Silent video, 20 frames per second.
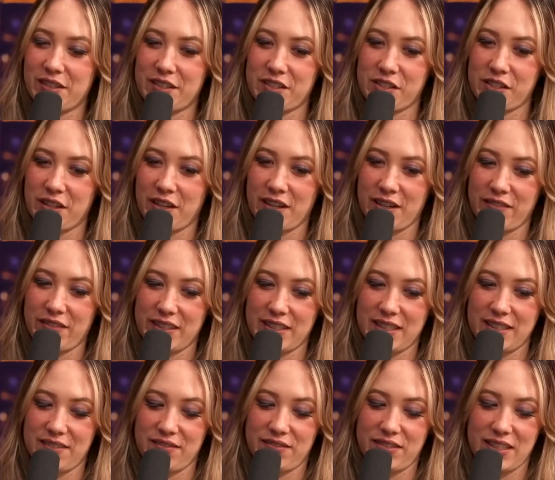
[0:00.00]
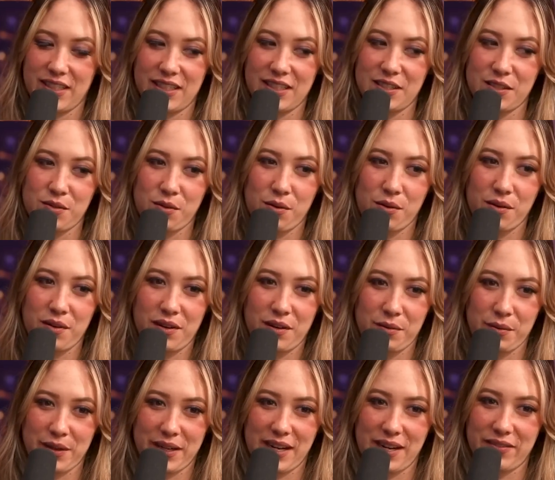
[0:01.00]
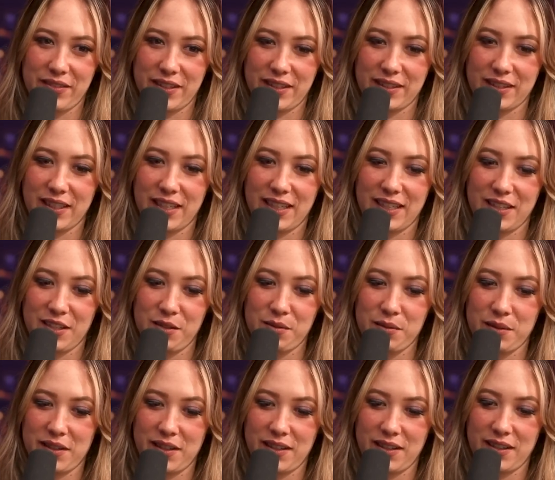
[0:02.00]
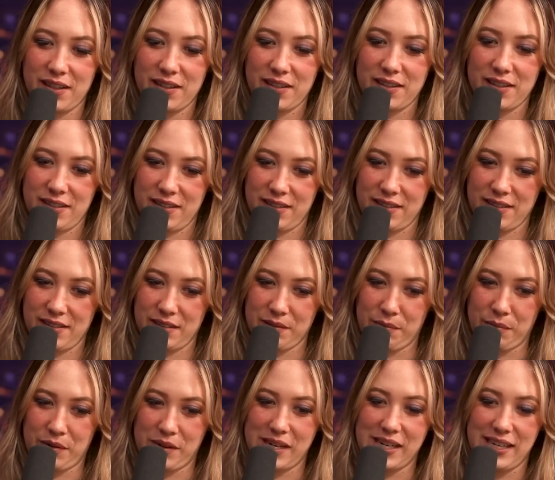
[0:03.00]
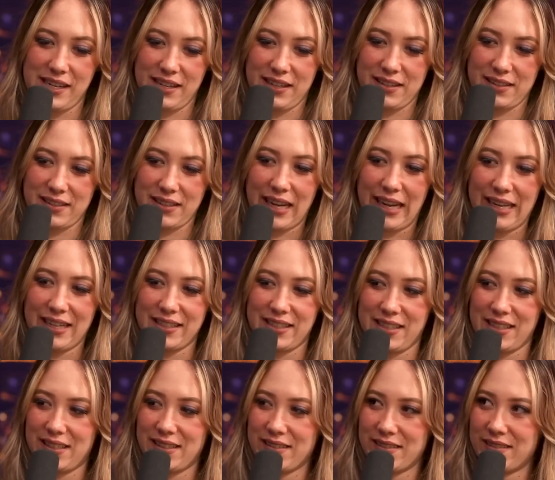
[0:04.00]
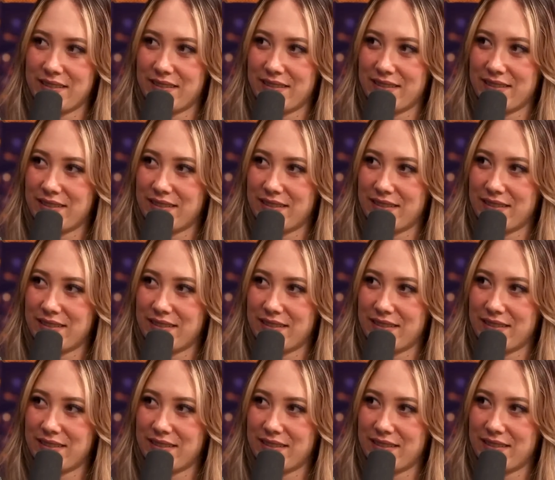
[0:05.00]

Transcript: furniture if it didn't fit in the door or whatever. Like you were pretty handy.